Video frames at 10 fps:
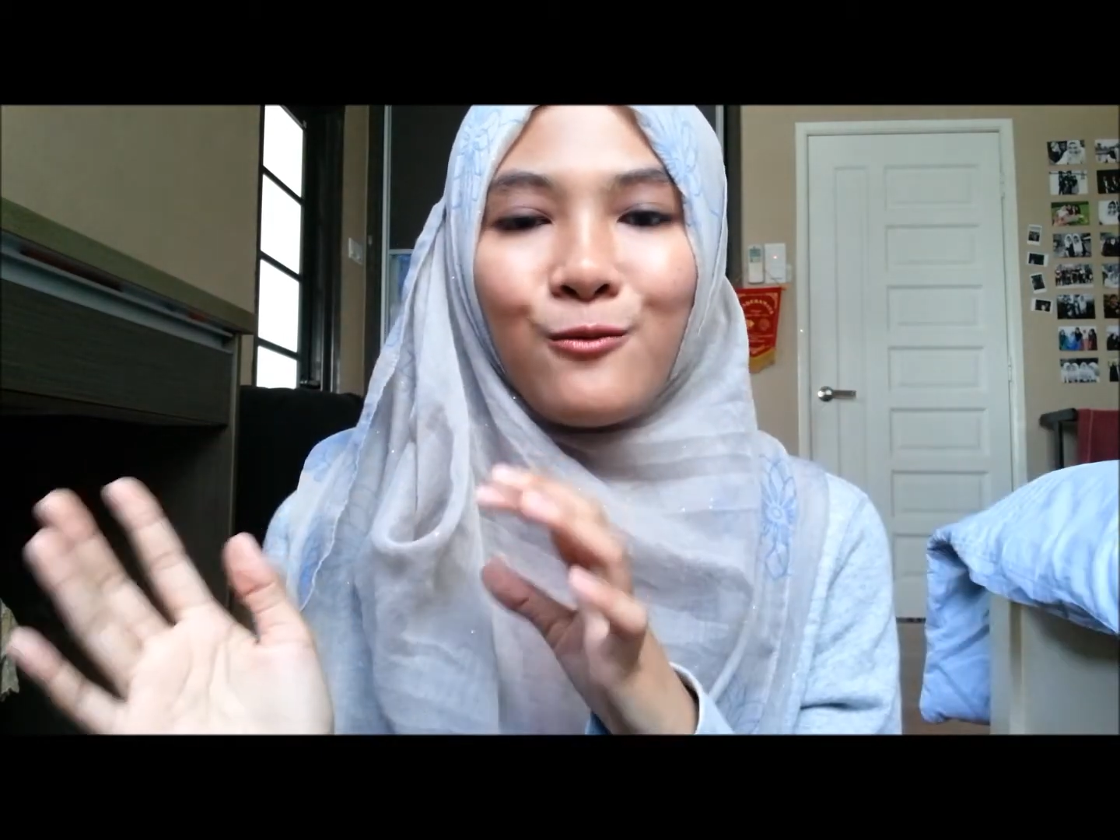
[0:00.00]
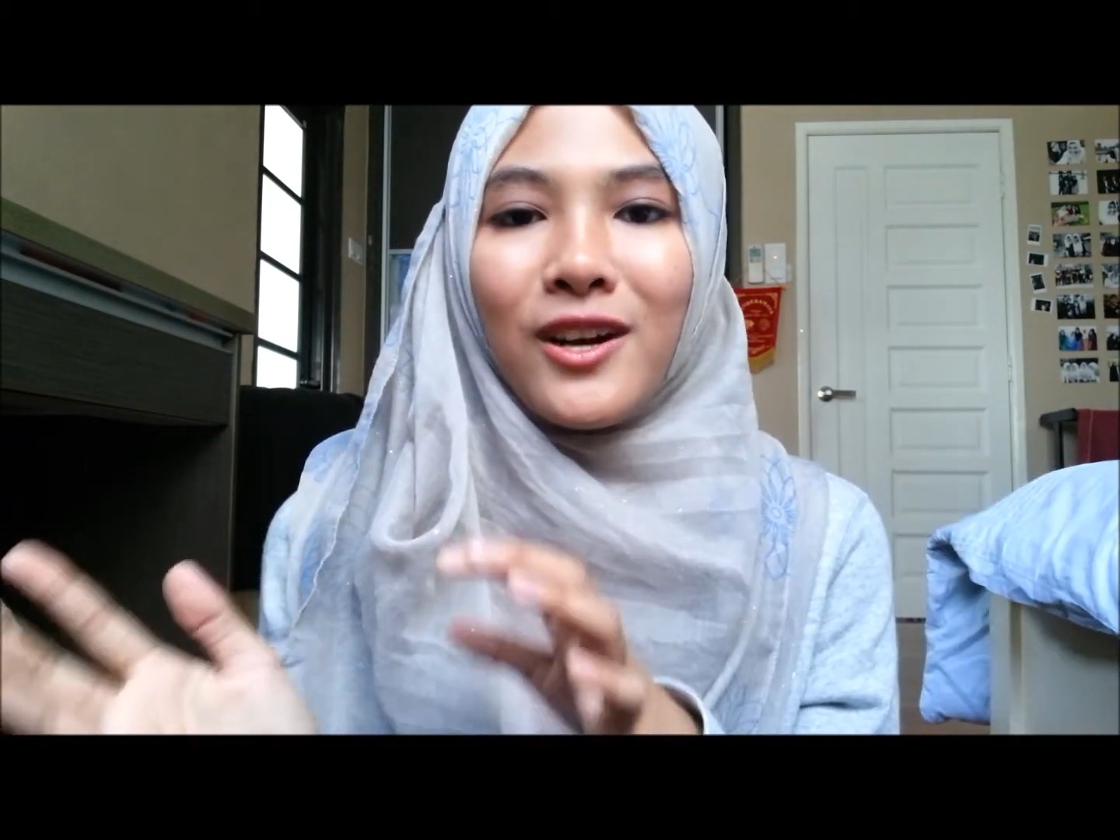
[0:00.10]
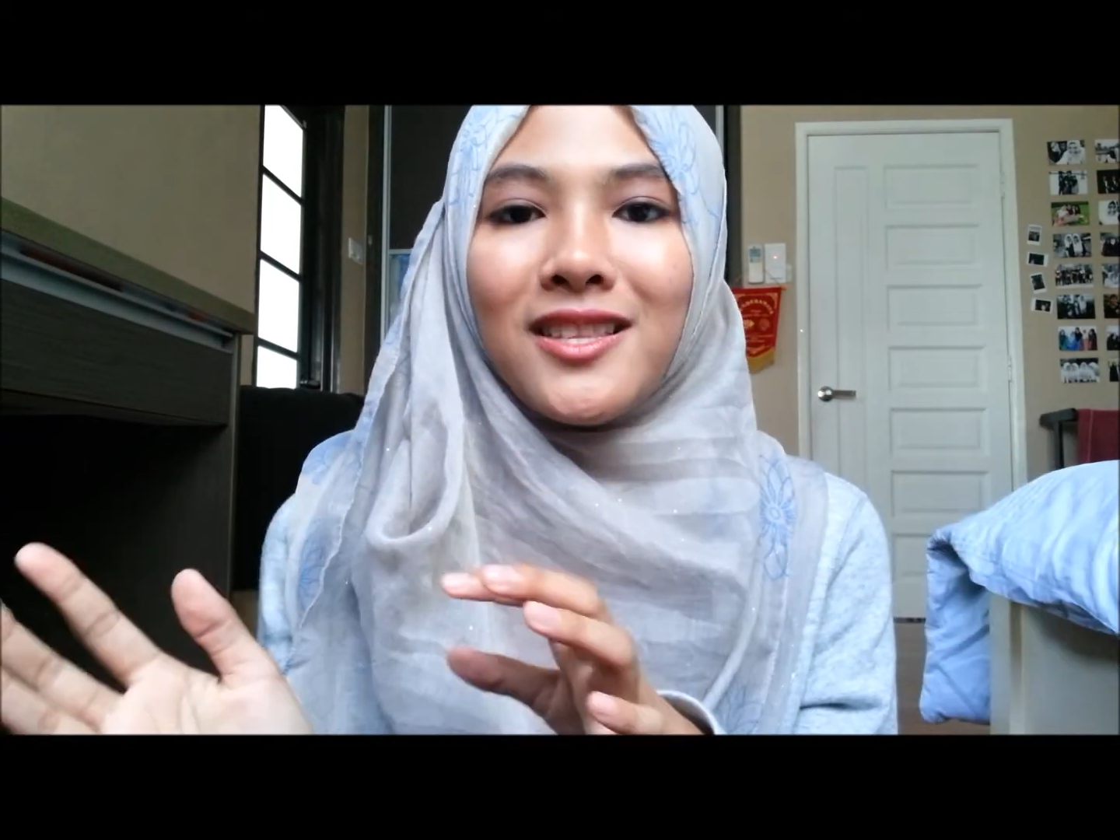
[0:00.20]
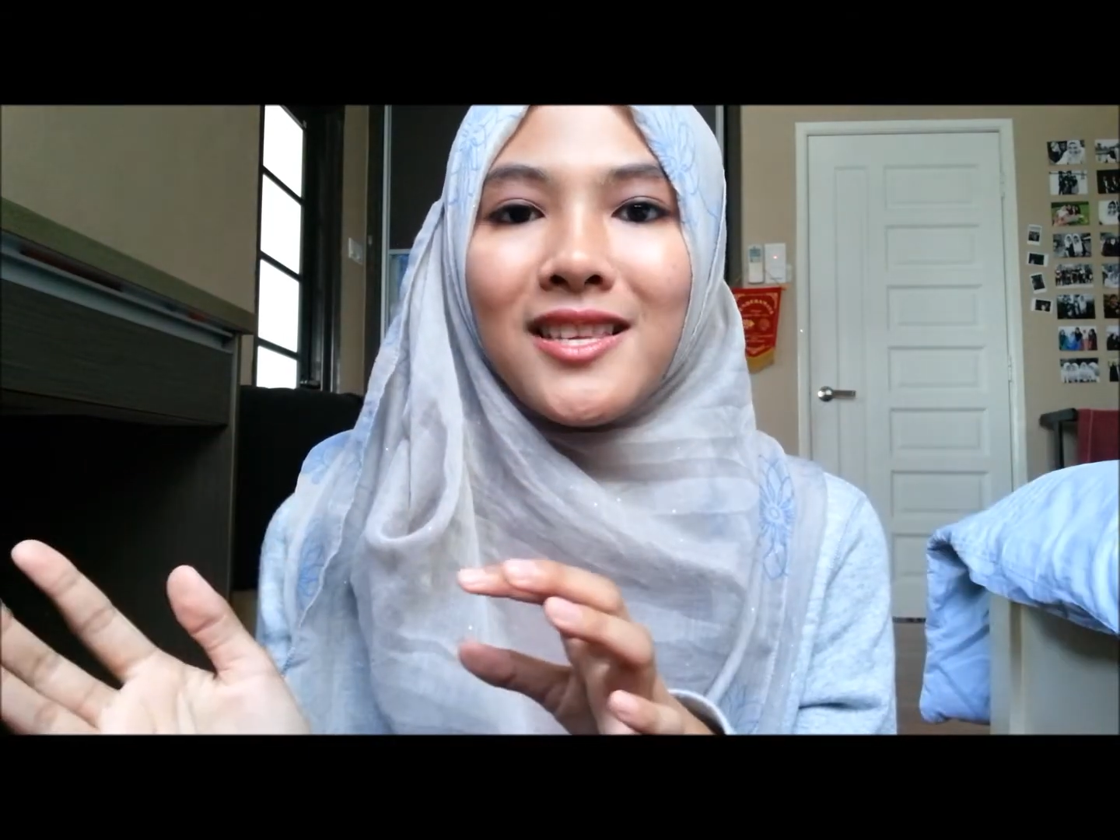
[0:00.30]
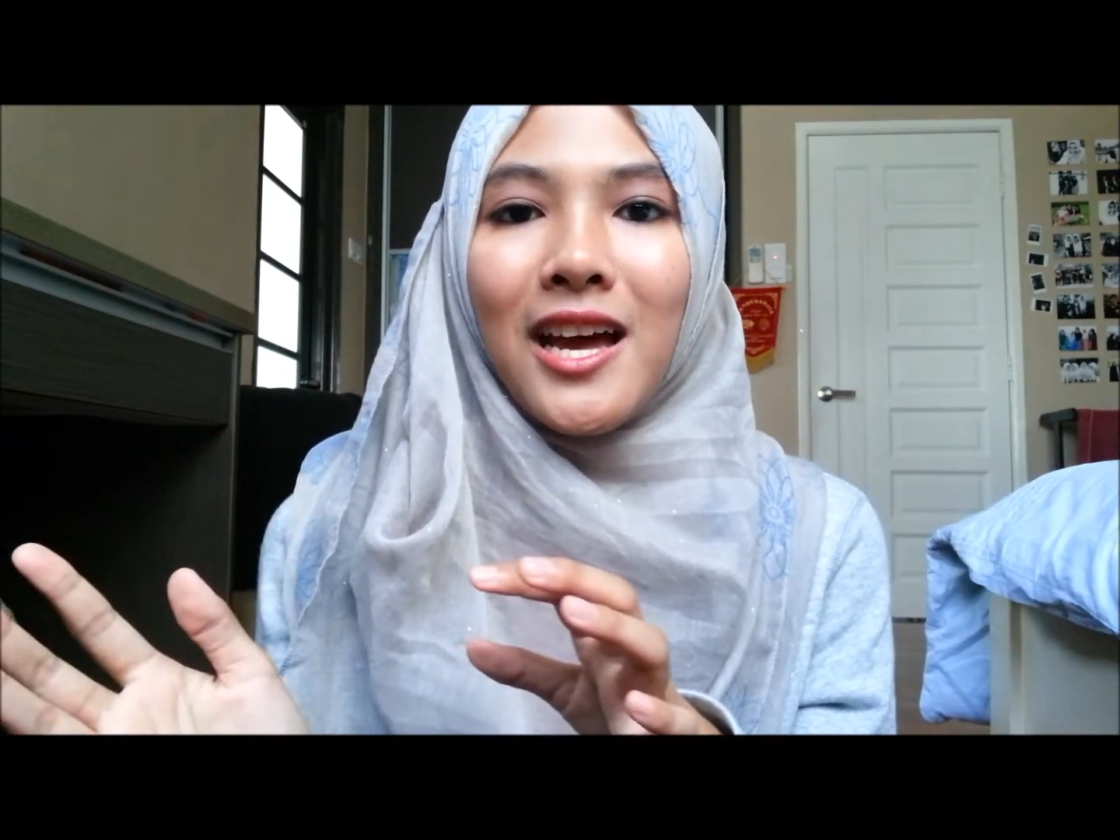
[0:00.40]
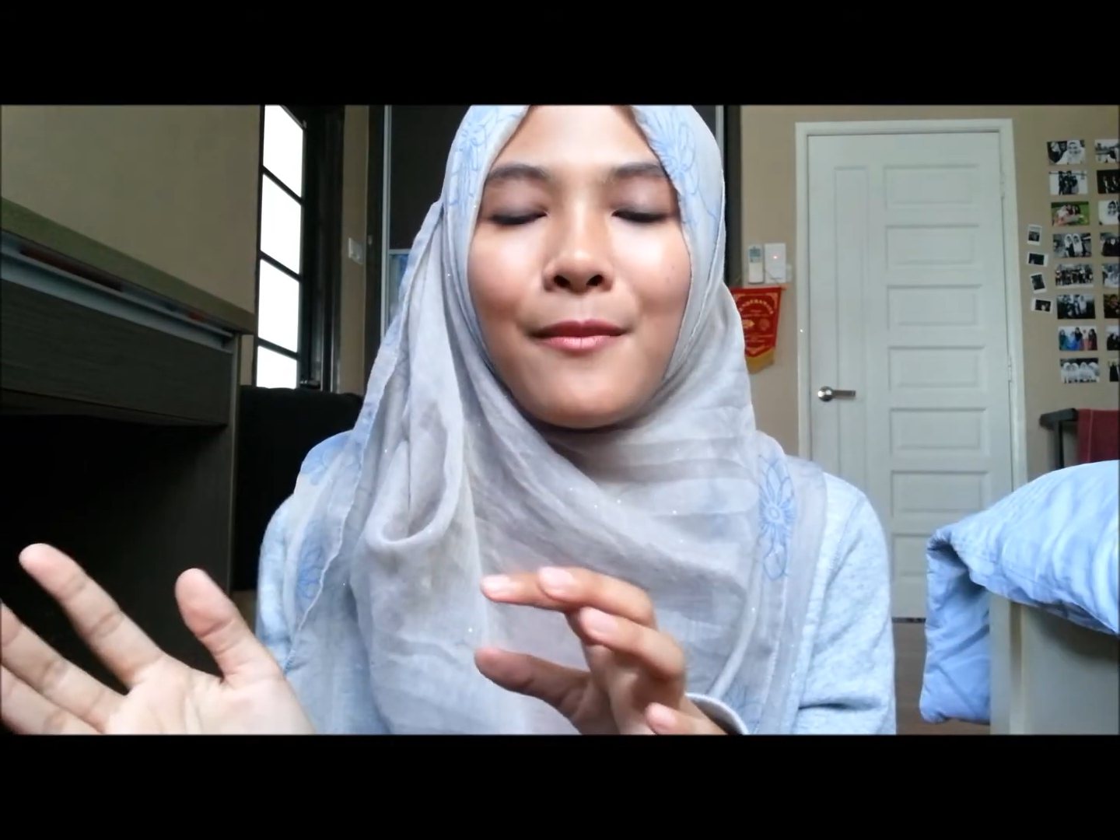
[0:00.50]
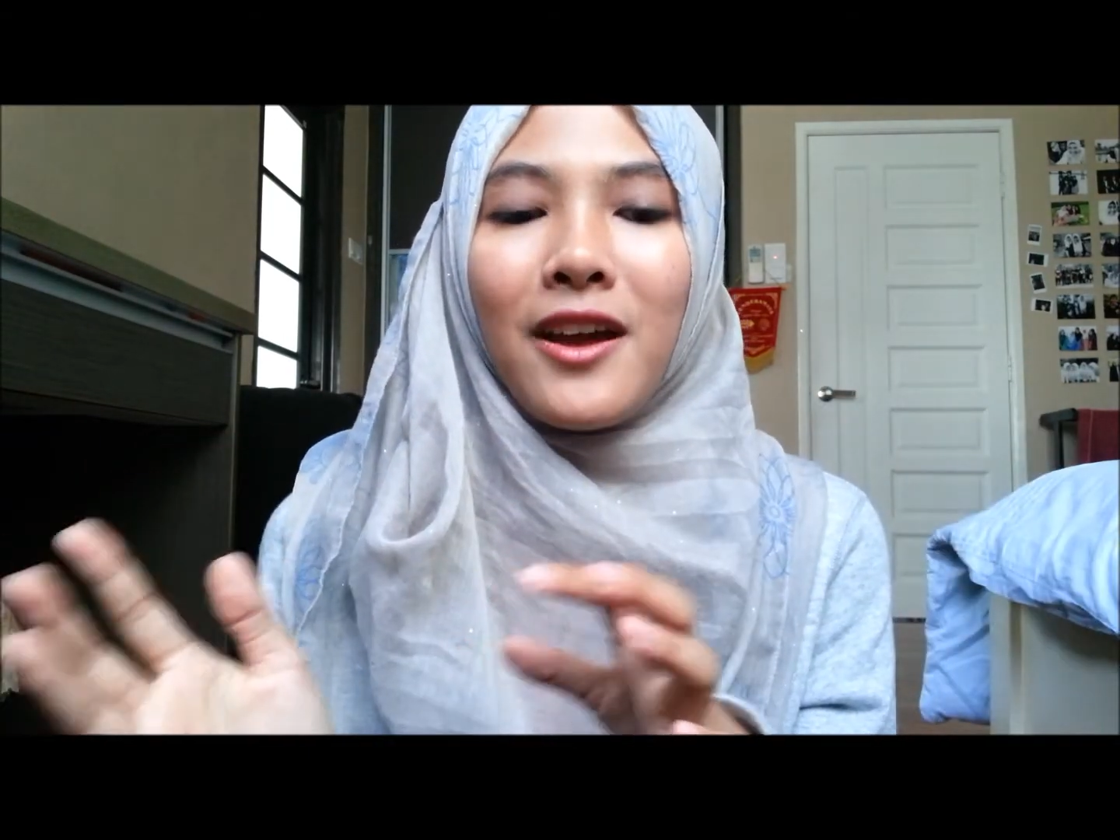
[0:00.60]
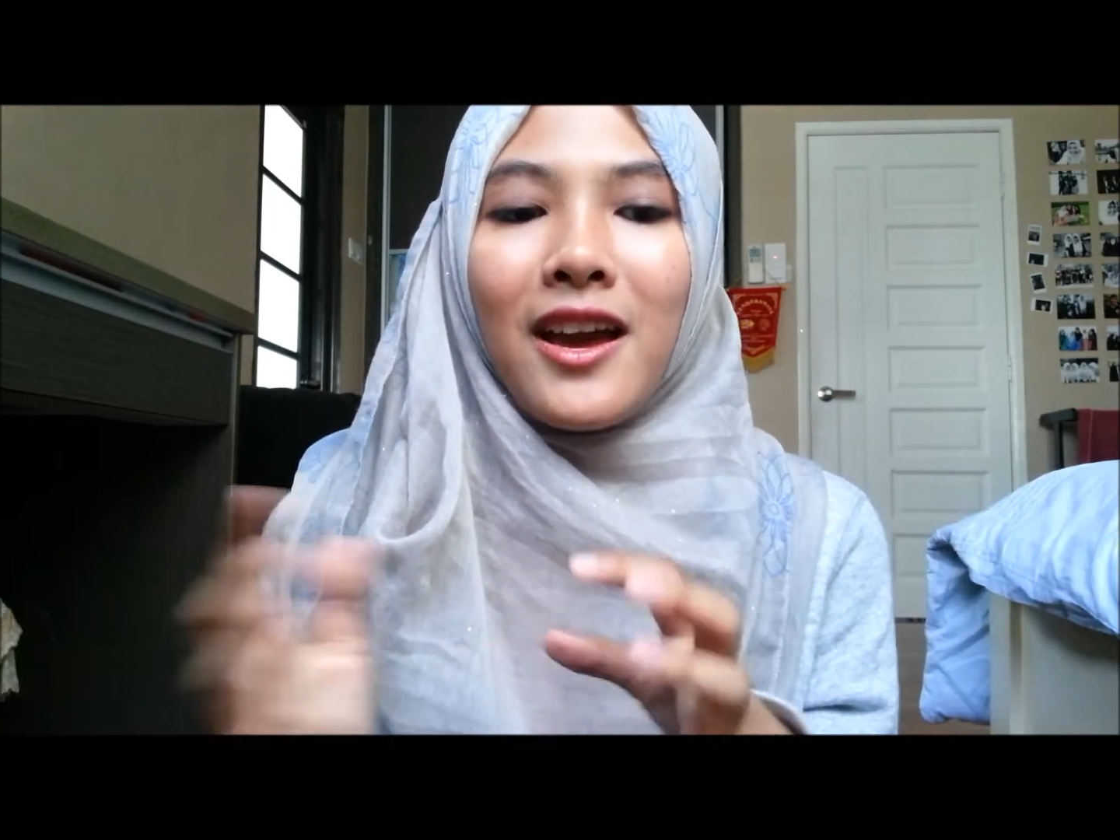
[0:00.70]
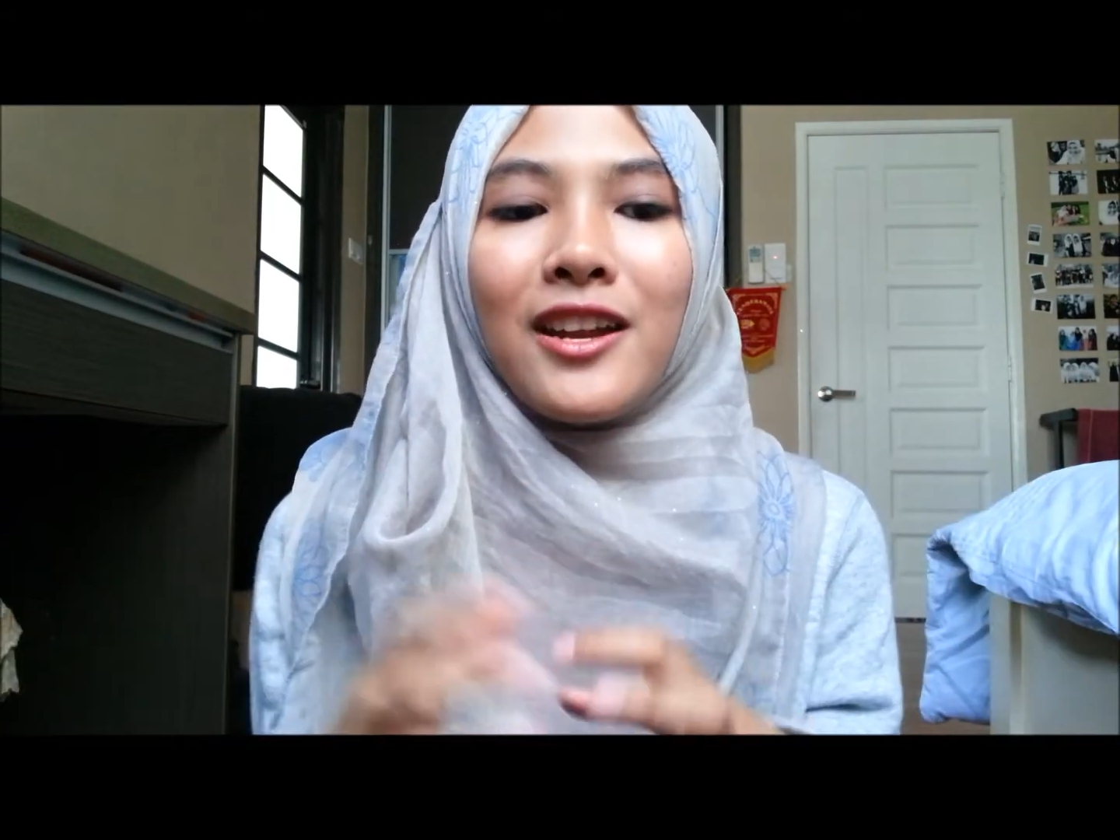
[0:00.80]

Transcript: to WhatsApp.